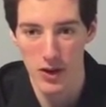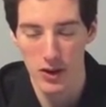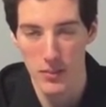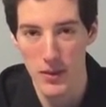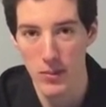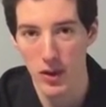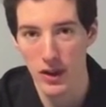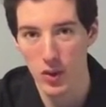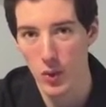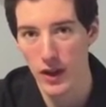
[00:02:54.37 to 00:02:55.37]
Some people
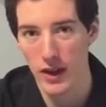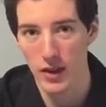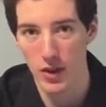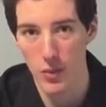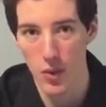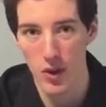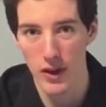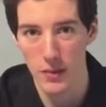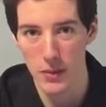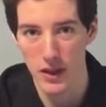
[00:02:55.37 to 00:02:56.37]
like to work out in the
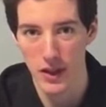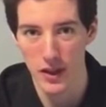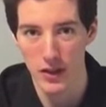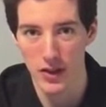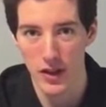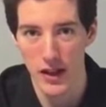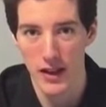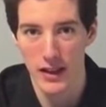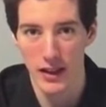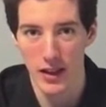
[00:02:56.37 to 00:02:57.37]
morning because
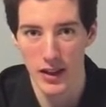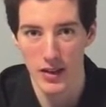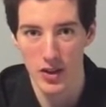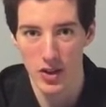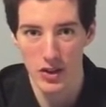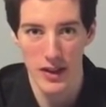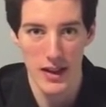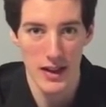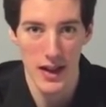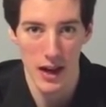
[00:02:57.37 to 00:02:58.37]
they like to just
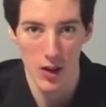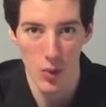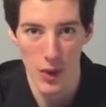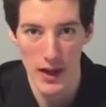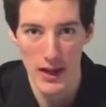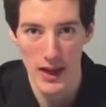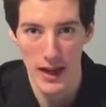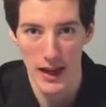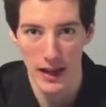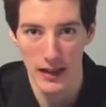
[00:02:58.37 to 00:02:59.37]
get it out of the way,
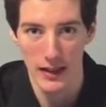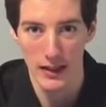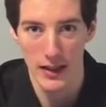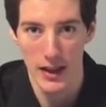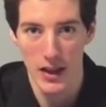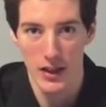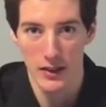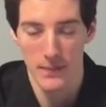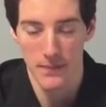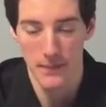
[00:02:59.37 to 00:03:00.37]
and
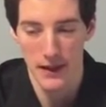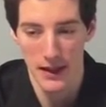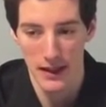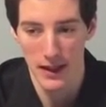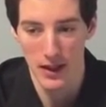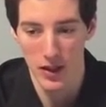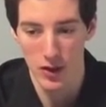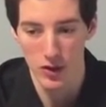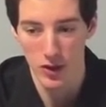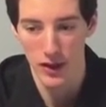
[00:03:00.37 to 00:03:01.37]
then others